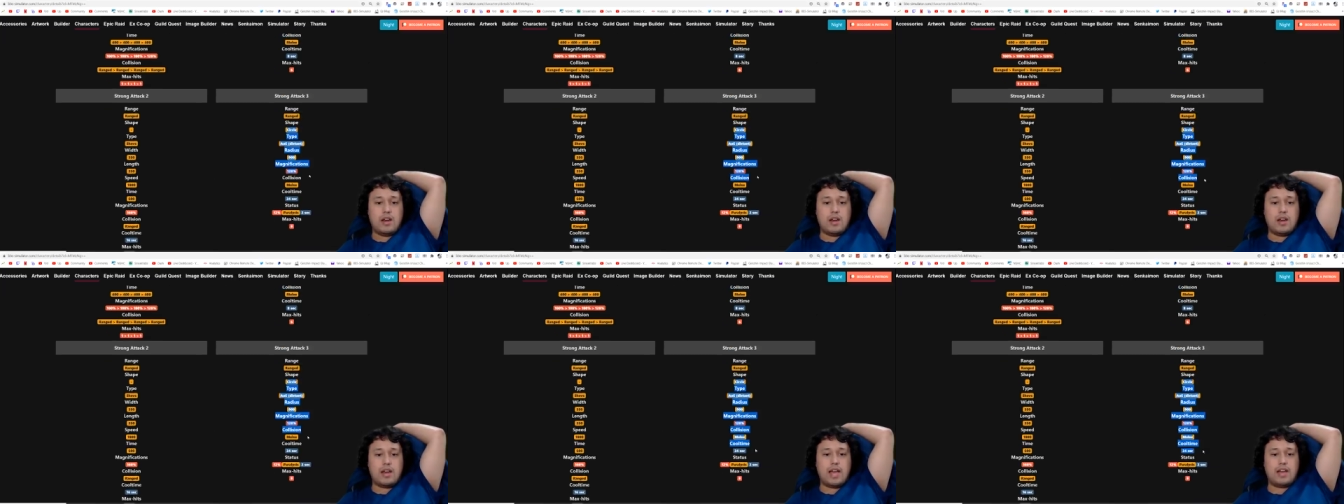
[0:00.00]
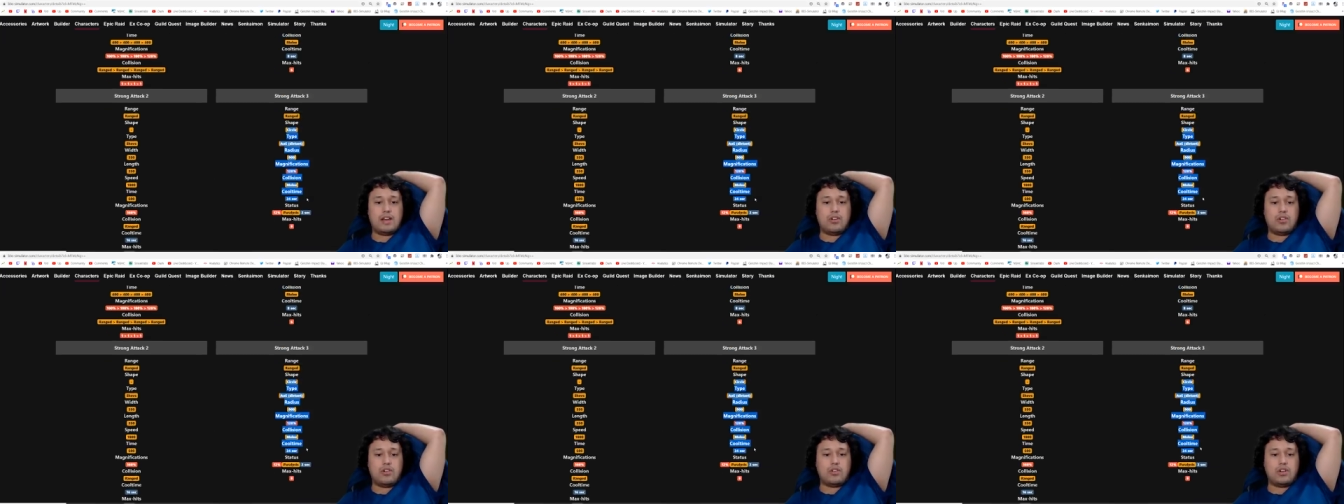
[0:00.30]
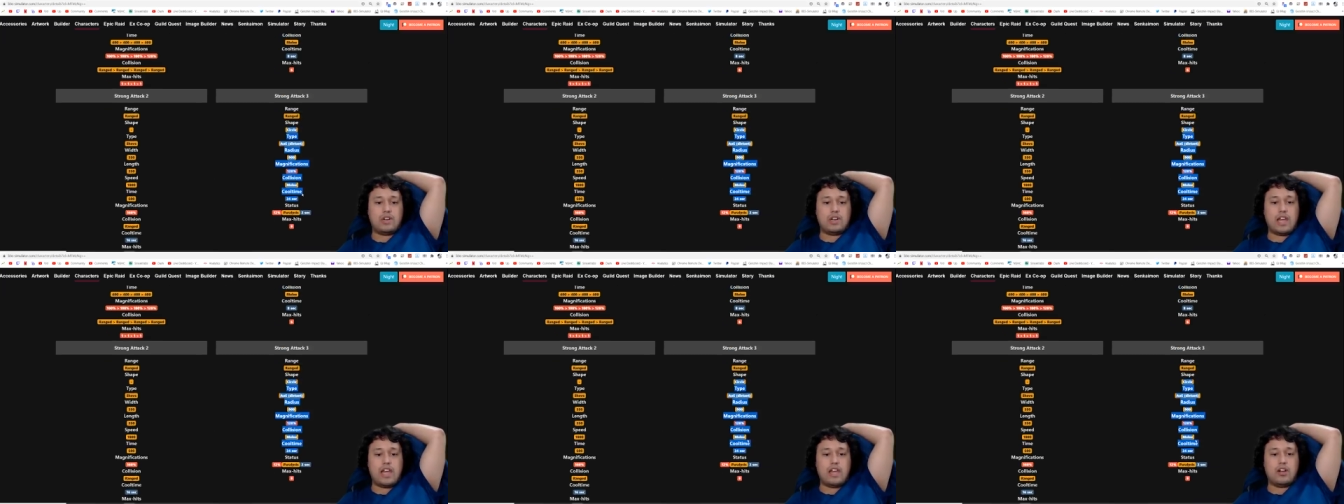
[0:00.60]

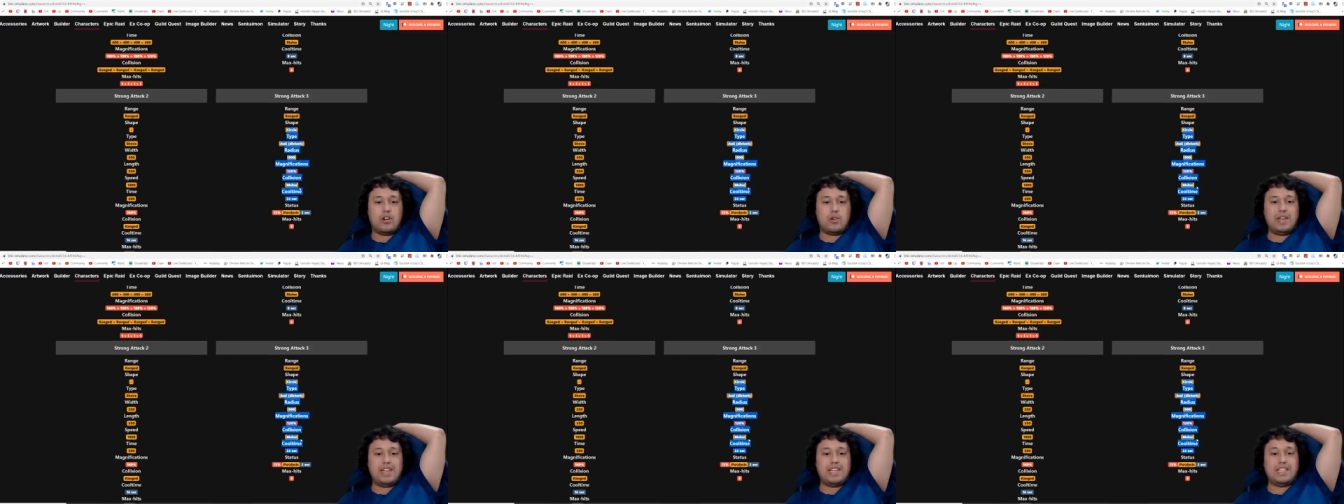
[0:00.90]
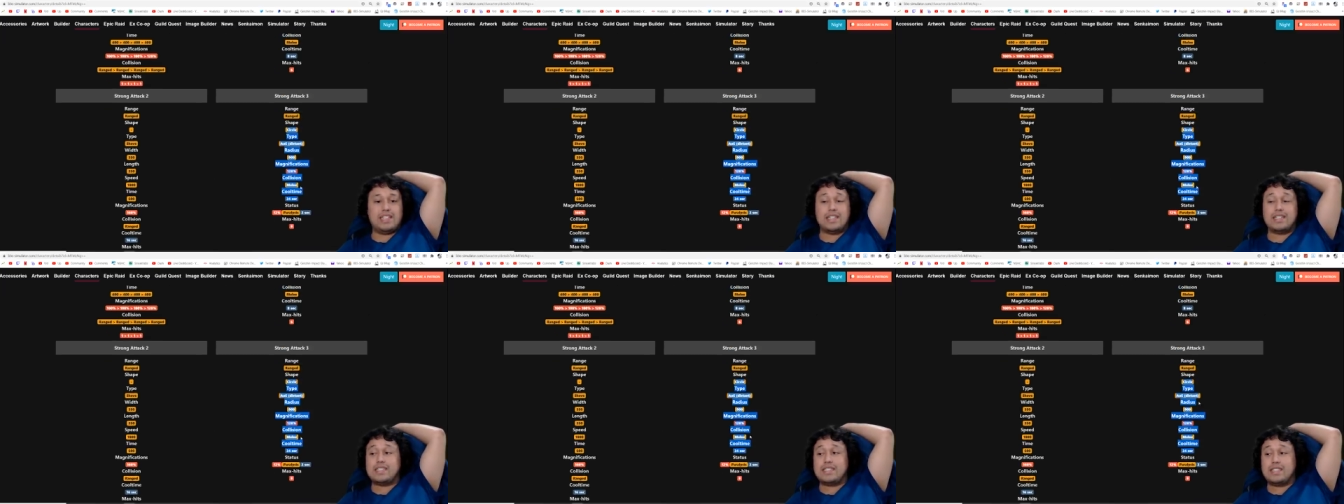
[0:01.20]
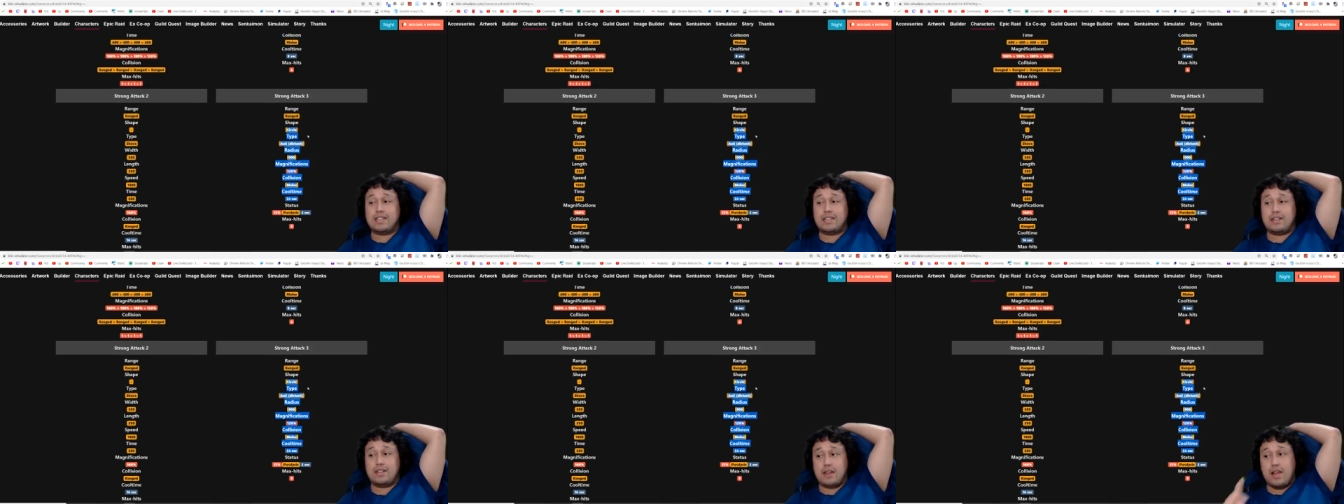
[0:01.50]
900 AoE
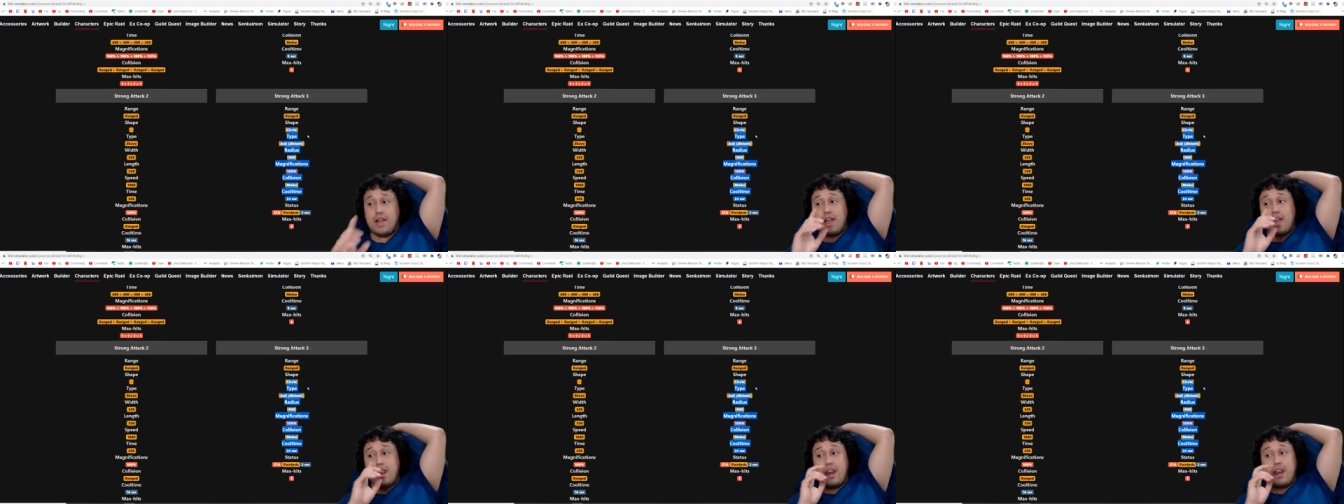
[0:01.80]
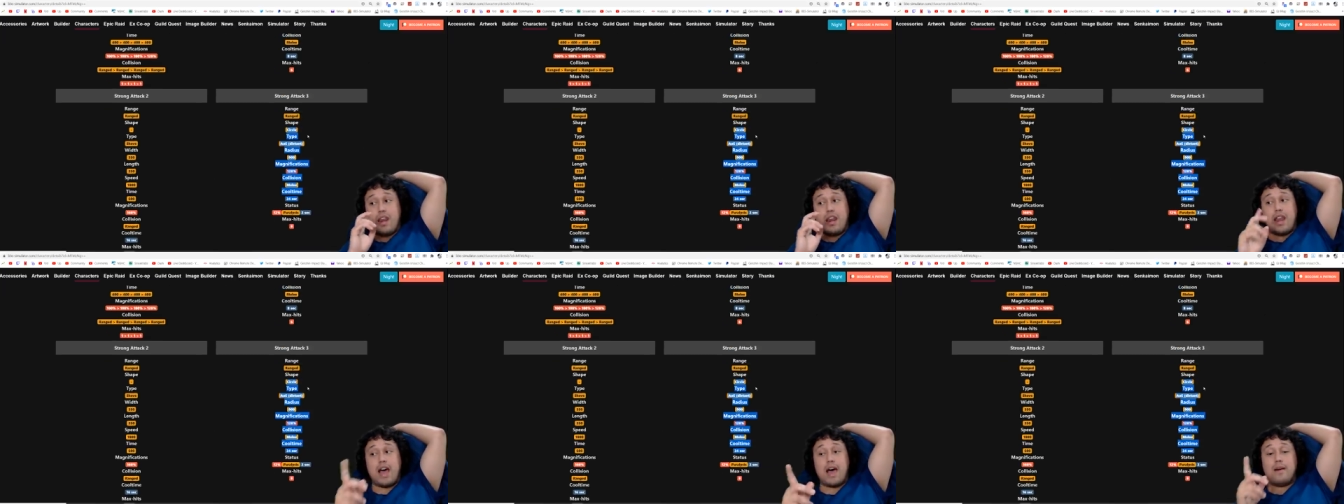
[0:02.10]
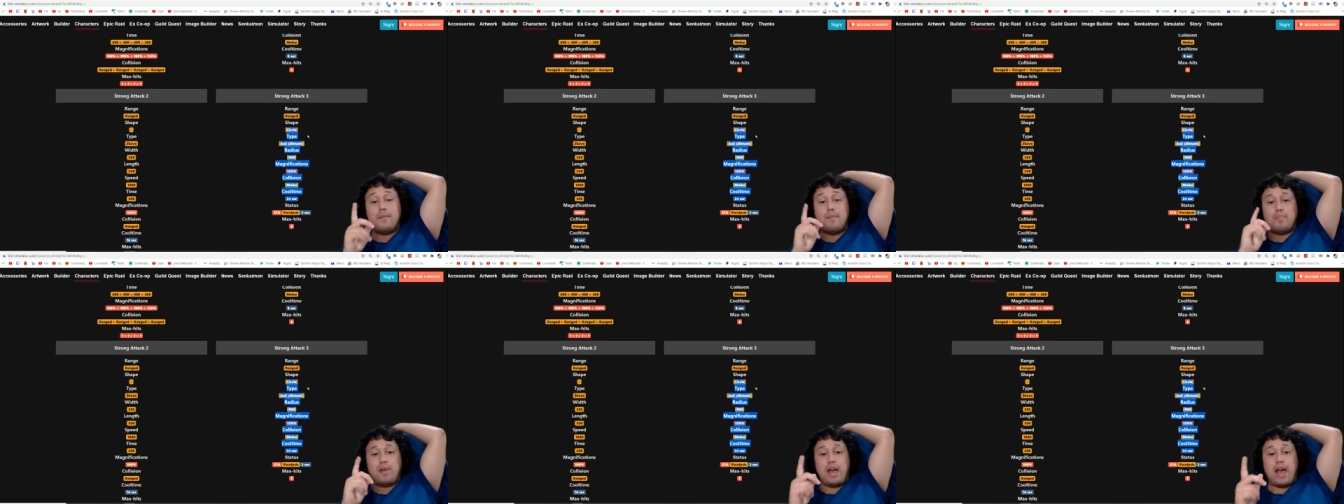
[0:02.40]
distant,
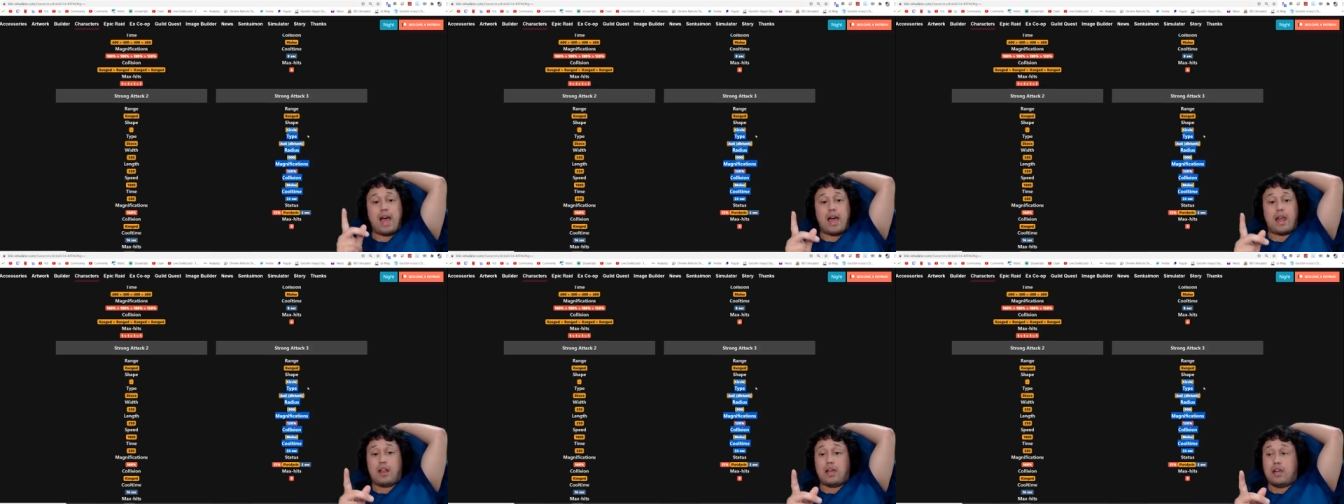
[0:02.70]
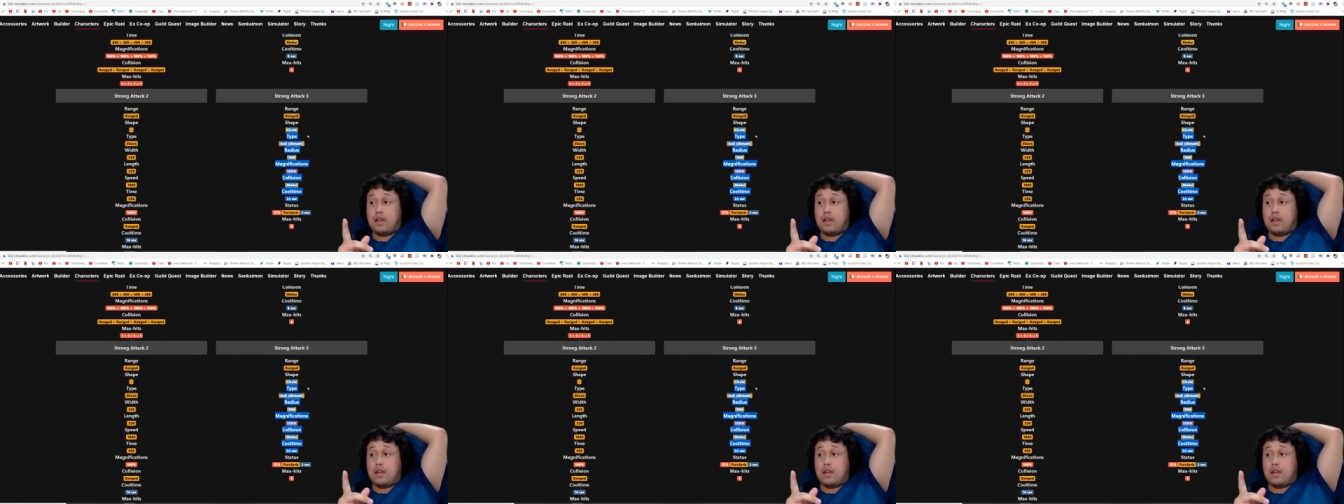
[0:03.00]
not bad.